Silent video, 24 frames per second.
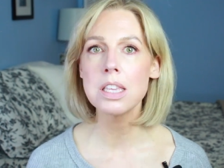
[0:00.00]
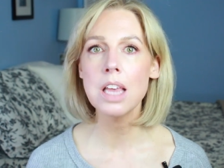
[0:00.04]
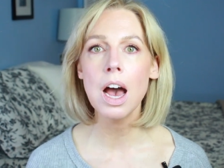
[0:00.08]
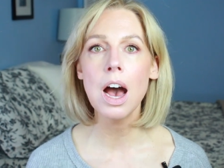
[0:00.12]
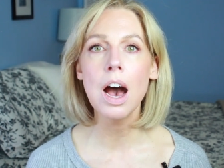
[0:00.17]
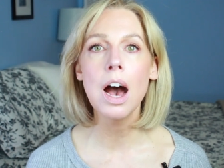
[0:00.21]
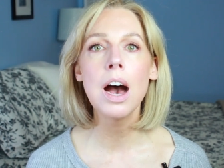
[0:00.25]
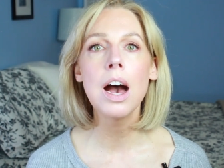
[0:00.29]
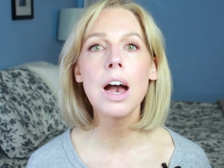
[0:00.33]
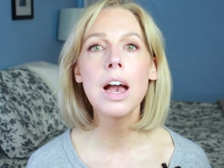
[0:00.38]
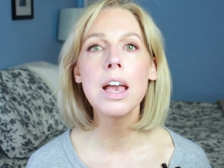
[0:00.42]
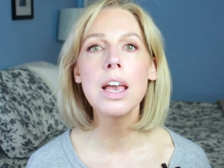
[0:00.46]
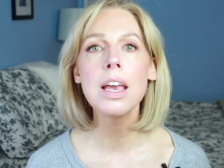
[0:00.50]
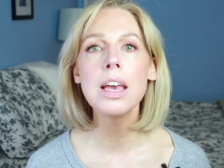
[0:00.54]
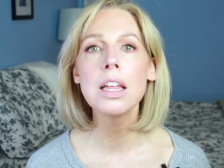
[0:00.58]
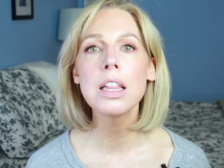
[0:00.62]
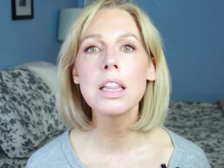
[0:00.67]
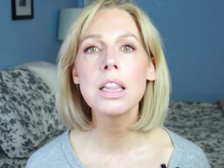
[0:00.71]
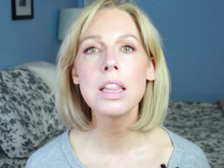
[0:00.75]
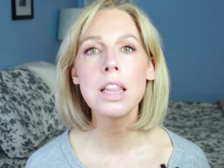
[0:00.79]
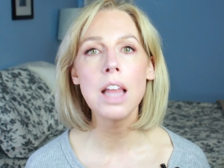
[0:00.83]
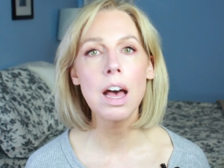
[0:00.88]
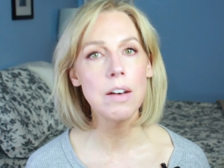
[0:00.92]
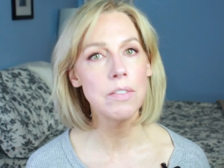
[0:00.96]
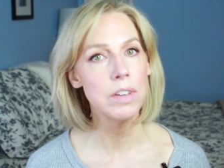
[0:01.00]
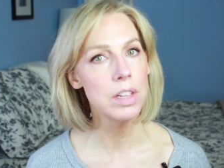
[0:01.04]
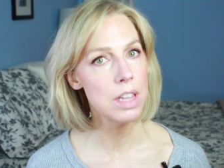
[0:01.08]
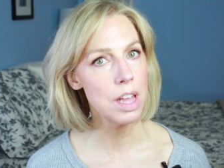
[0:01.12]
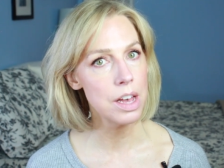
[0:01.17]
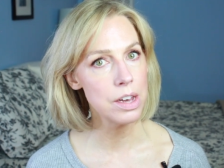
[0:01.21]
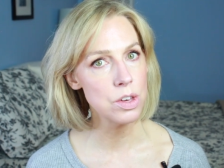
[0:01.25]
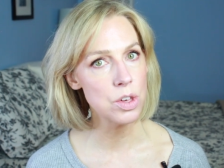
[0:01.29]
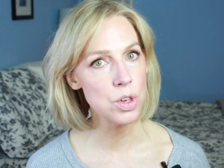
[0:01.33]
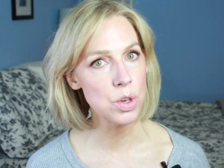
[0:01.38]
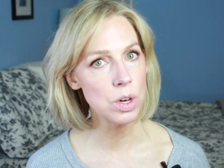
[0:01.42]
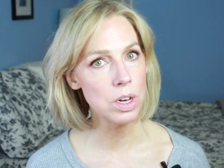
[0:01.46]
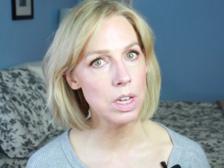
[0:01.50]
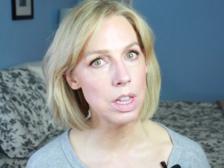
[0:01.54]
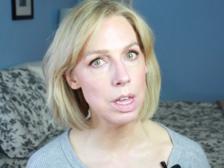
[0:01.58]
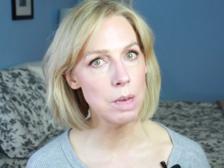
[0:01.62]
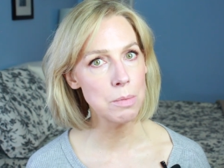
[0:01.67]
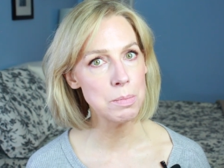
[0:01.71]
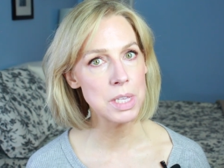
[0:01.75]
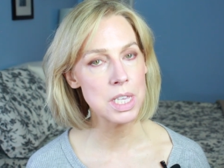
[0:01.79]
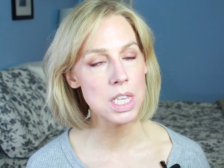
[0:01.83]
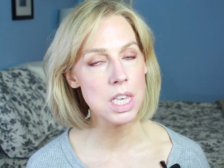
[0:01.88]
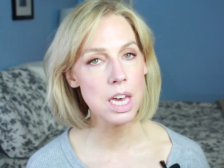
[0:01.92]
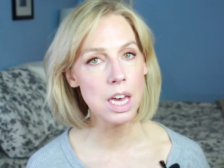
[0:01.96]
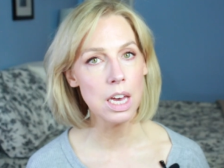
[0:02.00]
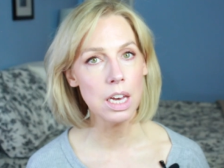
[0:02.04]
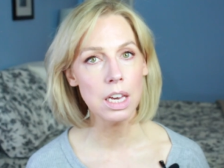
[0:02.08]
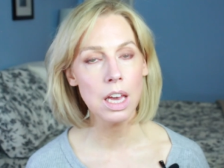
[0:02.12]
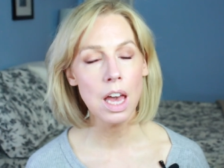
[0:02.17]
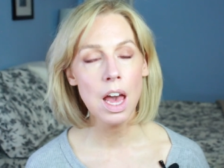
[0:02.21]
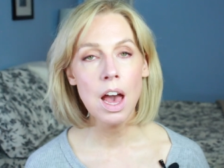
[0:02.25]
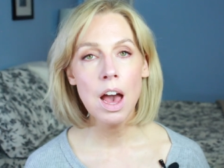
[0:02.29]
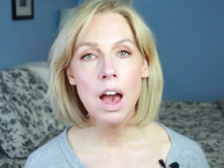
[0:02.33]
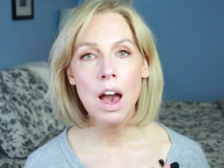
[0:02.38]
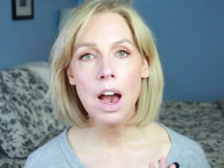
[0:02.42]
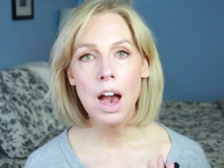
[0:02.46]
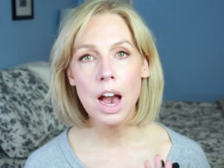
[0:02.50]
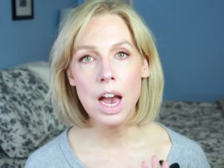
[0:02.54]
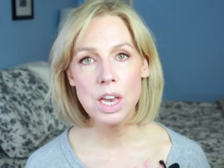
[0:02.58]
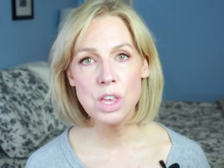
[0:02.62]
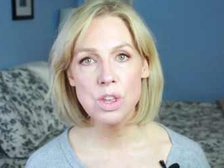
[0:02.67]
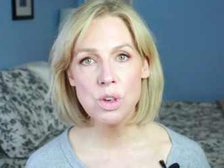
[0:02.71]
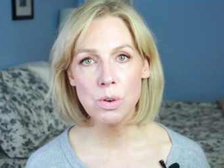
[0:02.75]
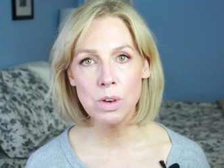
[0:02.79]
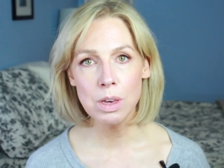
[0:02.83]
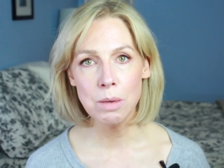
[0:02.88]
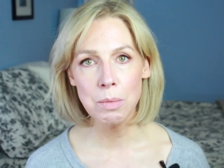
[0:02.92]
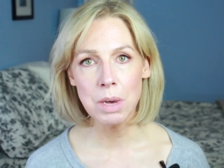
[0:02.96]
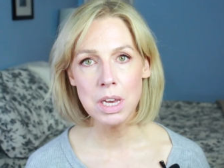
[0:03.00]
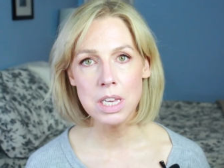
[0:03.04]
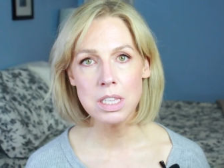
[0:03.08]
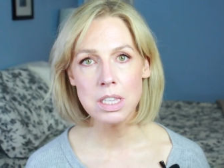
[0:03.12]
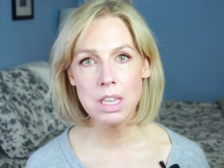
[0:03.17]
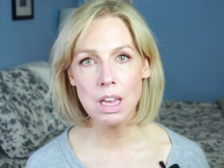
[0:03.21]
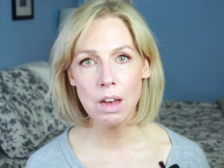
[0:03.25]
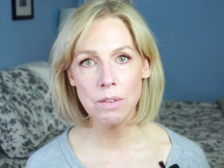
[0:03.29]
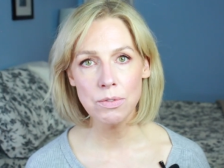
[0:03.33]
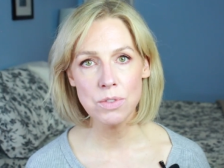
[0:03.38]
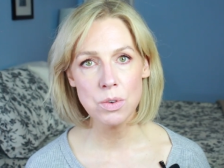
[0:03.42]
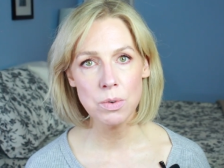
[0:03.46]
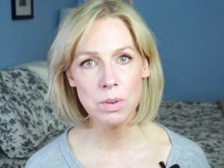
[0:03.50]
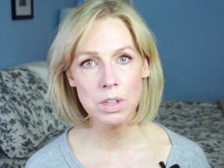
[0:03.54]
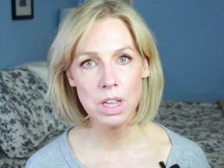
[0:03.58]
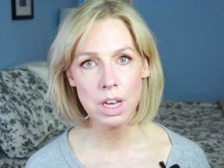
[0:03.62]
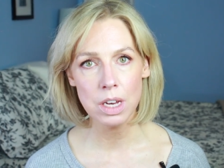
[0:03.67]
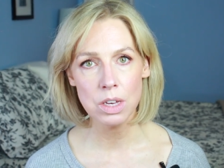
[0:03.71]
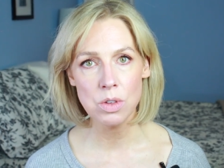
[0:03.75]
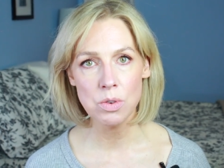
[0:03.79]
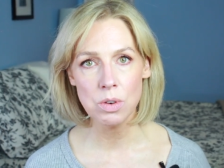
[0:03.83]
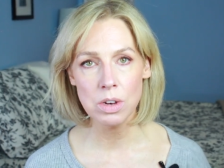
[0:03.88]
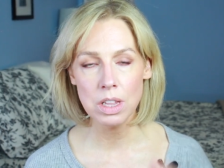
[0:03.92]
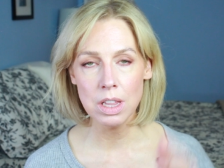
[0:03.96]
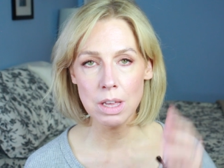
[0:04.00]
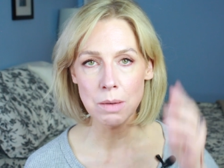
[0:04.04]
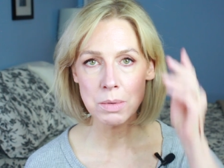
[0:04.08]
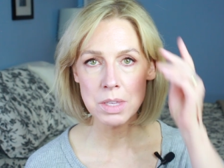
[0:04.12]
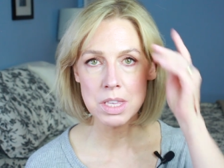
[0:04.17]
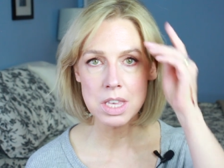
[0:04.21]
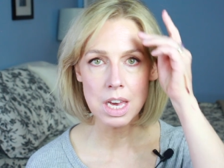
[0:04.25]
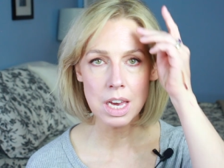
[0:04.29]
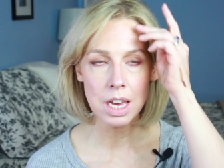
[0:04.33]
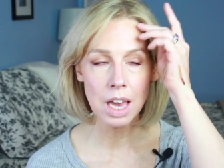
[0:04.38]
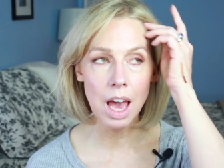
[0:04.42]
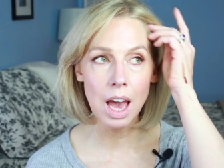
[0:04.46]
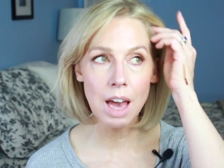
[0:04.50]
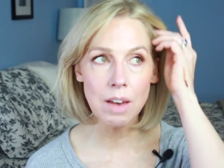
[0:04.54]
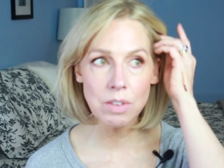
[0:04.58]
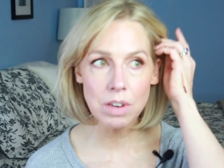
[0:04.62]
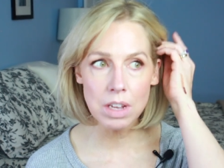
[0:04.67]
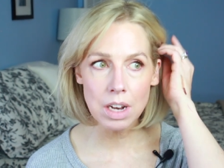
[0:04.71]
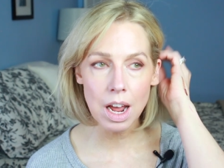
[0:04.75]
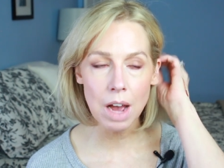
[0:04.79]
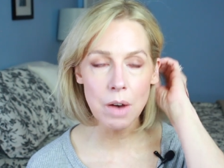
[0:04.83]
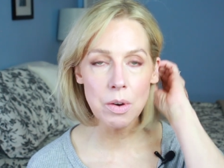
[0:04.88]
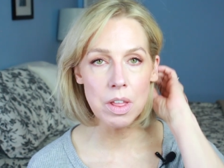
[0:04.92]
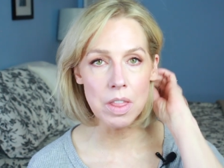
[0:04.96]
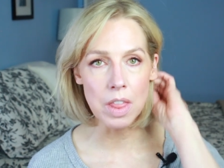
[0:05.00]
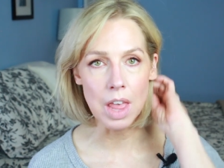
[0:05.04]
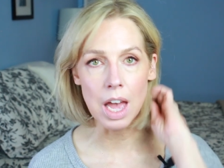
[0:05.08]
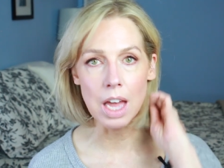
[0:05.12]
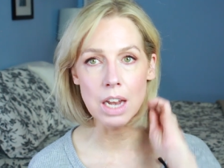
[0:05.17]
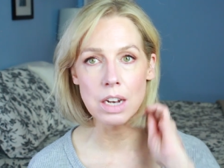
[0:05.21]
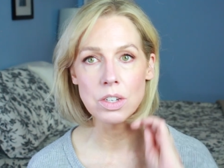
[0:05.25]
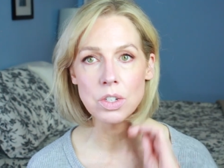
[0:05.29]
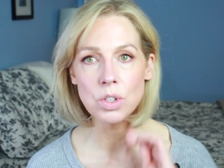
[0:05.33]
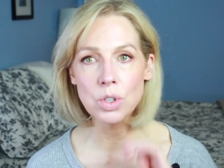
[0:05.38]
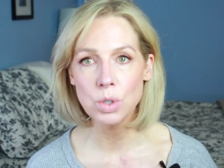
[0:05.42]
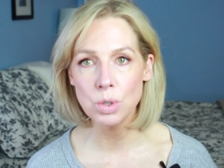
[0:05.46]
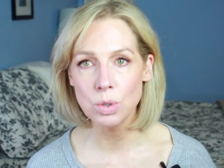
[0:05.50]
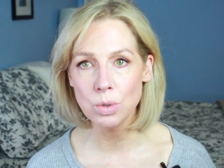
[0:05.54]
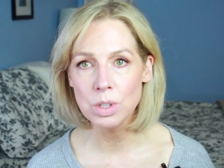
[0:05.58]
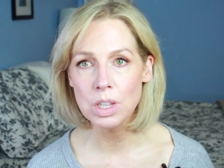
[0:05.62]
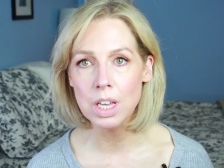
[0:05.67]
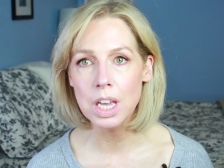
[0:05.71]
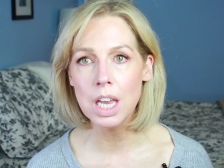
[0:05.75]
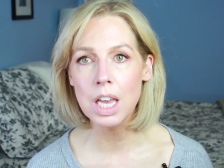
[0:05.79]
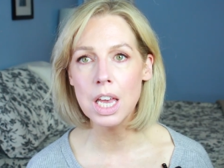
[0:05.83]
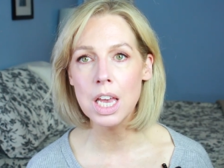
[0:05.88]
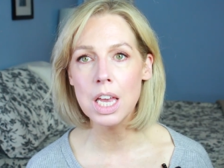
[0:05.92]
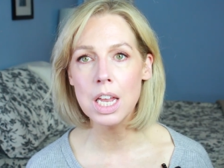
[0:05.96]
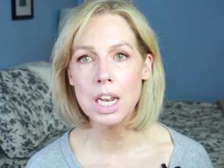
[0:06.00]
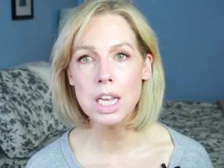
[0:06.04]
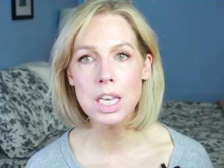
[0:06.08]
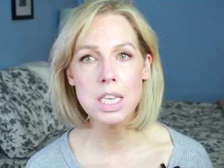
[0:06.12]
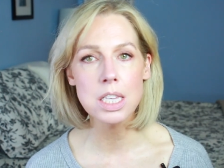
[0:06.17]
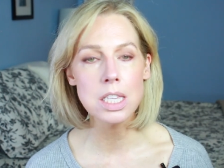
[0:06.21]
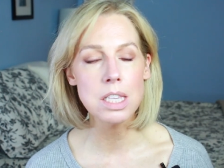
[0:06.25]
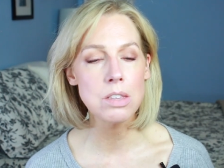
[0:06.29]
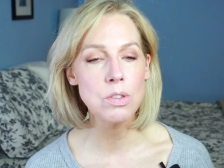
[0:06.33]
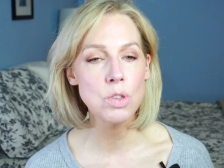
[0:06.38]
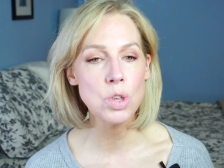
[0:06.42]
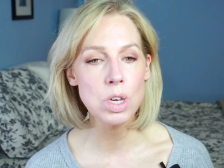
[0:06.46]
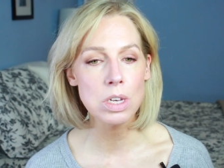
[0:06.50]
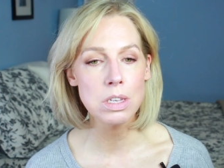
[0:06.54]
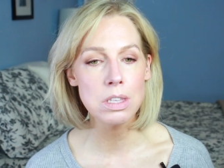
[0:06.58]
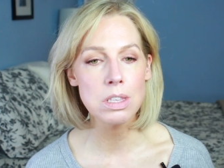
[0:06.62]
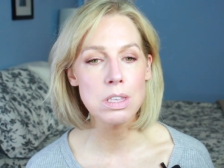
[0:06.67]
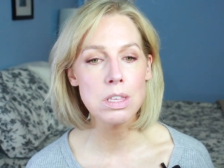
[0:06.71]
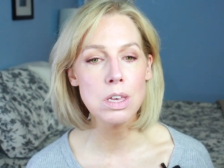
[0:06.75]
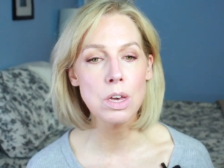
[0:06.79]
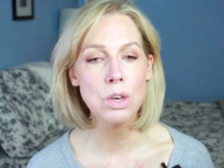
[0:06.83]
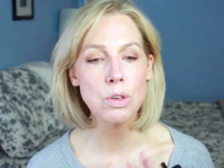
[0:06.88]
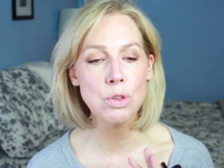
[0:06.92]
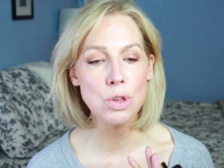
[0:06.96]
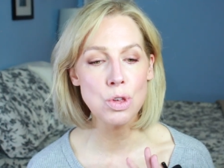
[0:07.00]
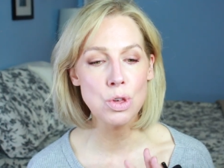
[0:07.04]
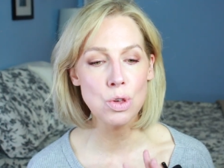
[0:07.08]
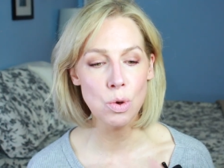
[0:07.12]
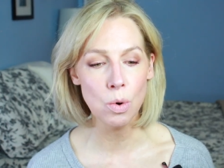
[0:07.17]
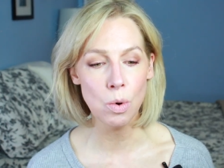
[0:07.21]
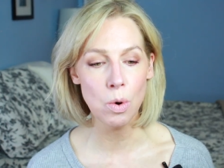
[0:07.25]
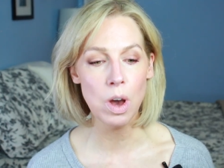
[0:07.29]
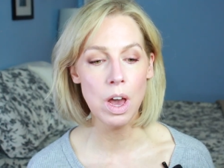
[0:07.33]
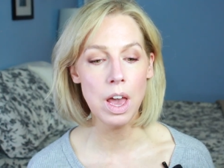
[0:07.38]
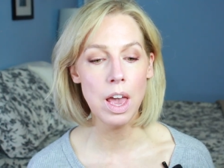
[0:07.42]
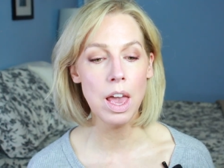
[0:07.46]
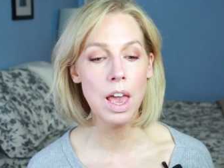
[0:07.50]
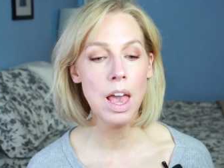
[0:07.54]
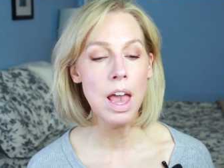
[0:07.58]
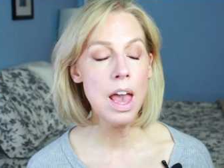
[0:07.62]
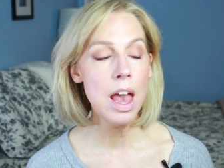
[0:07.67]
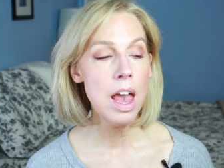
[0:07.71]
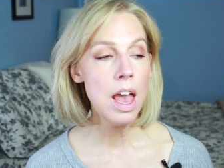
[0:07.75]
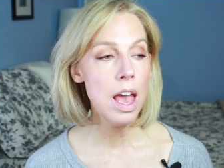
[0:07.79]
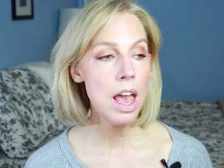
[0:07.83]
I love a luxury lipstick. I treat myself to a luxury lipstick every now and then, truly. It is just a joy.